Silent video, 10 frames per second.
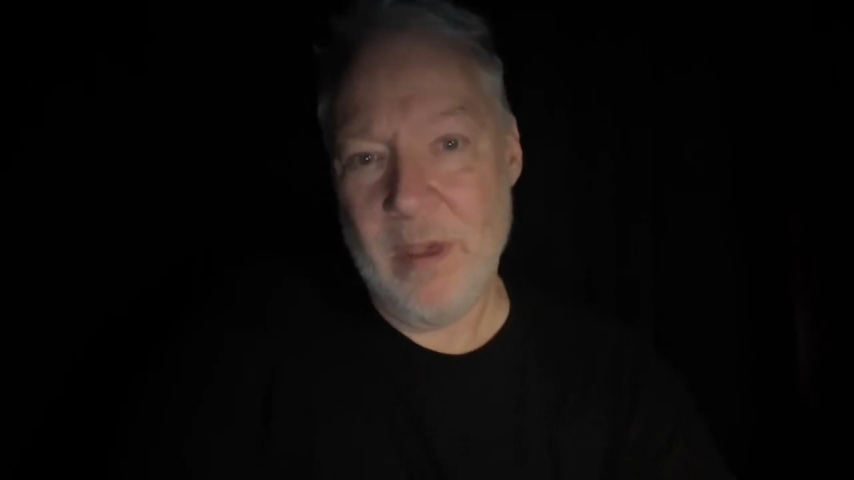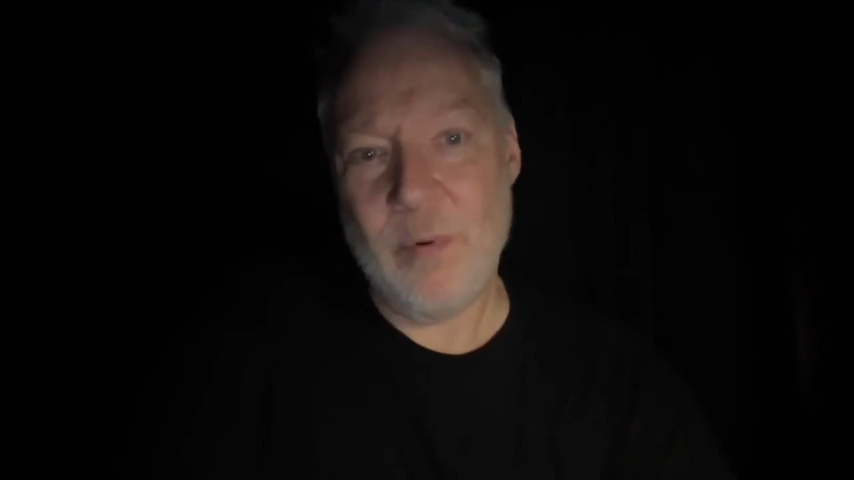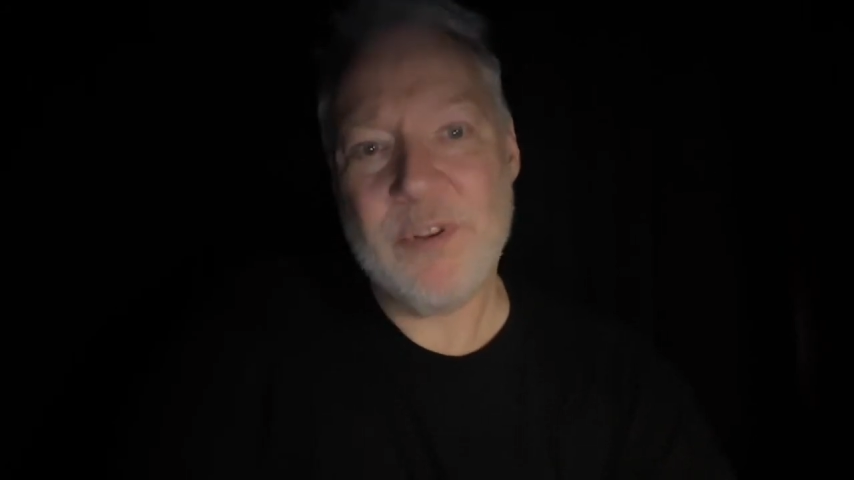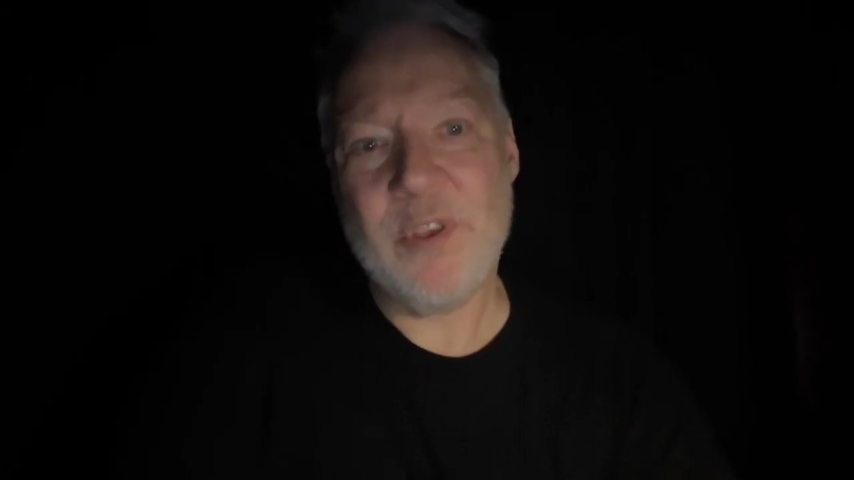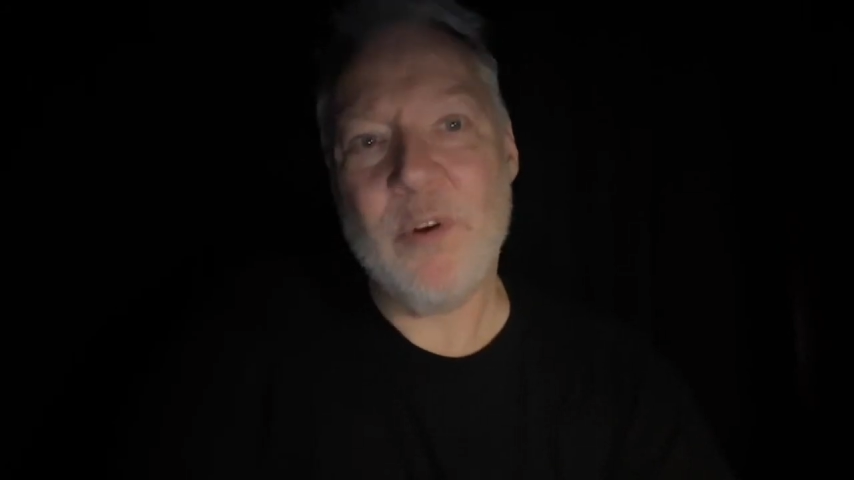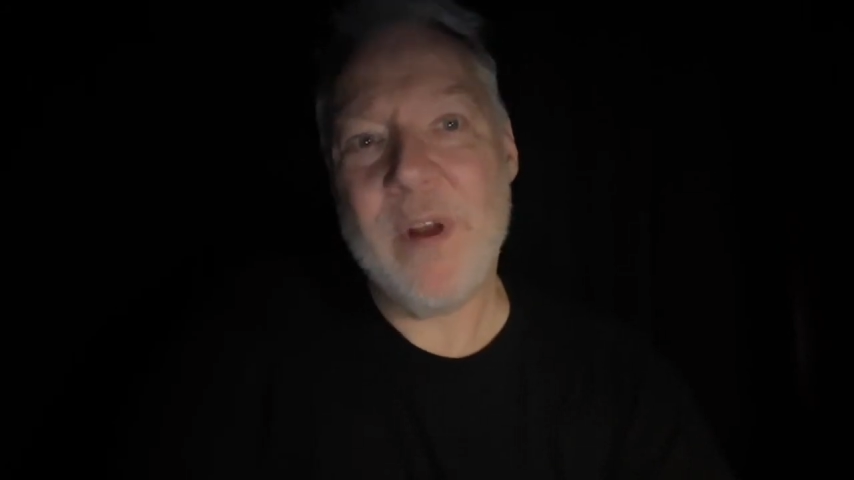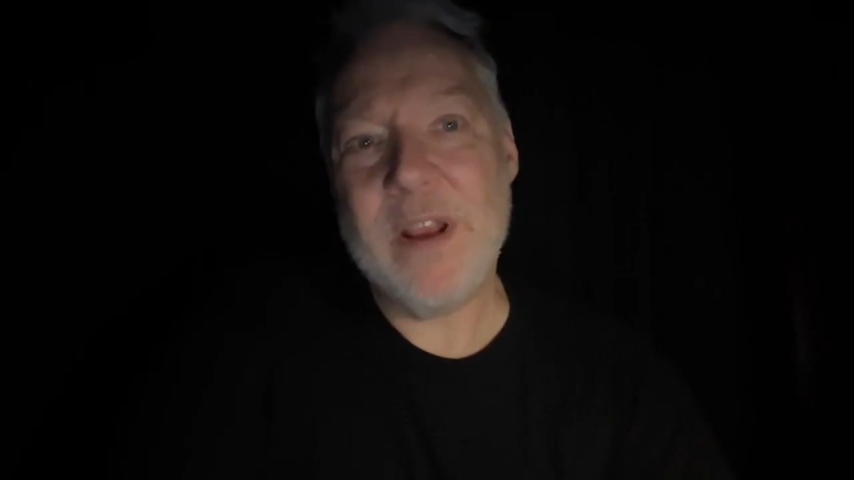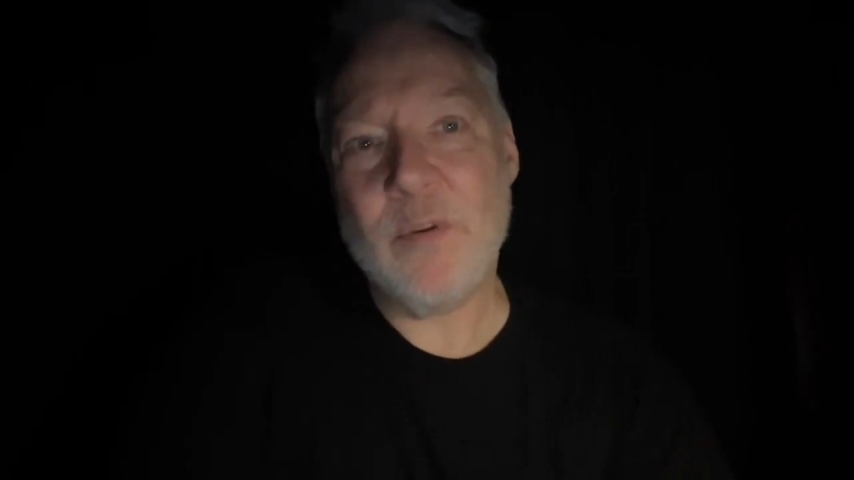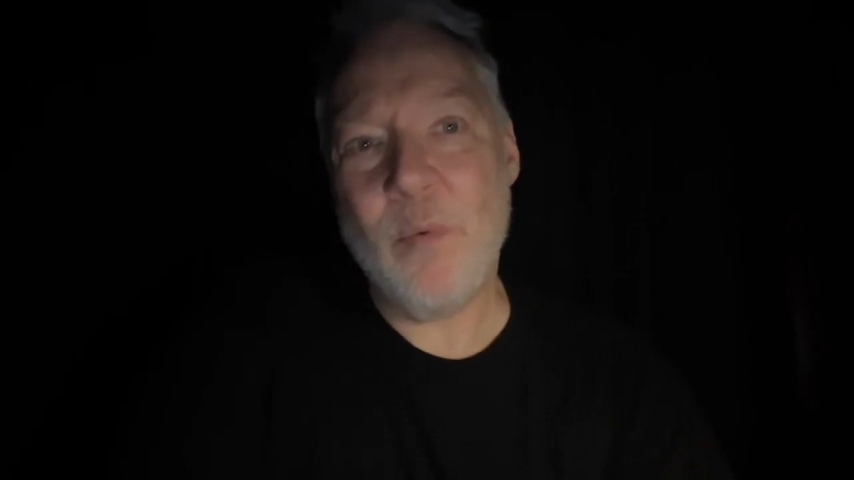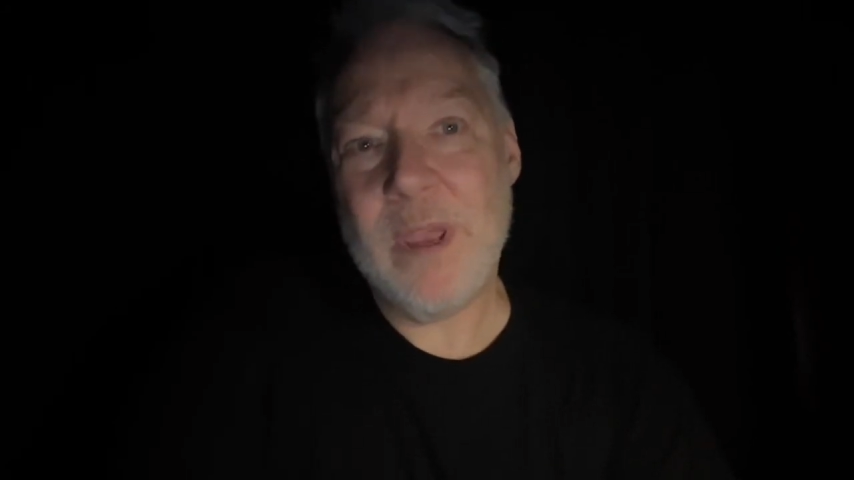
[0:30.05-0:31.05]
was the
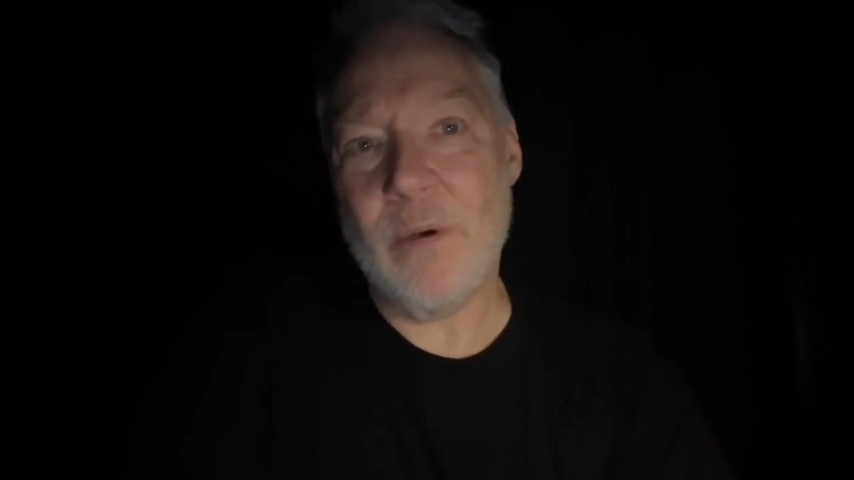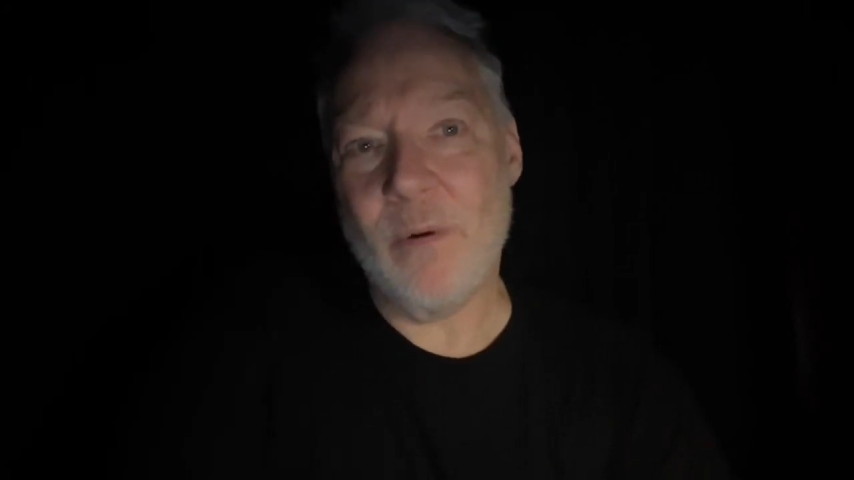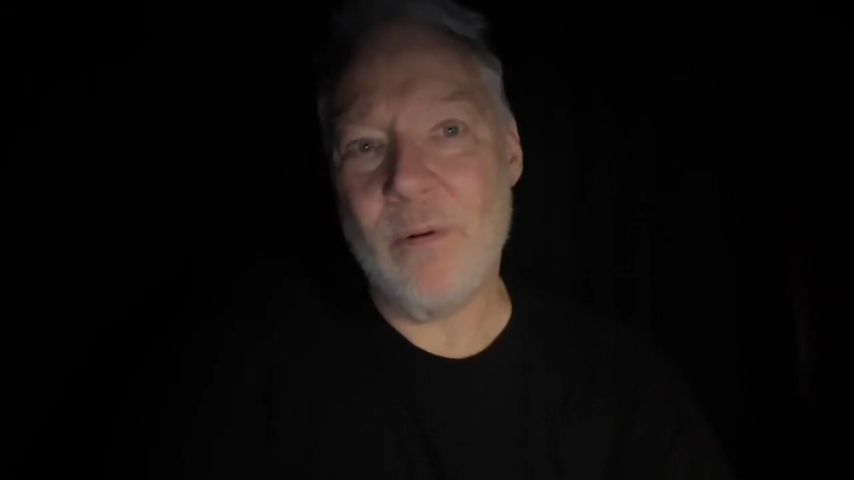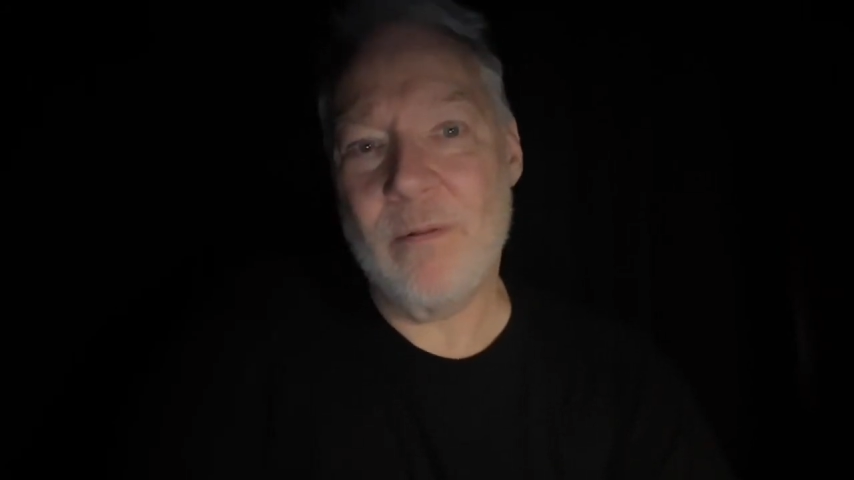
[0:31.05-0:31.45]
great wheel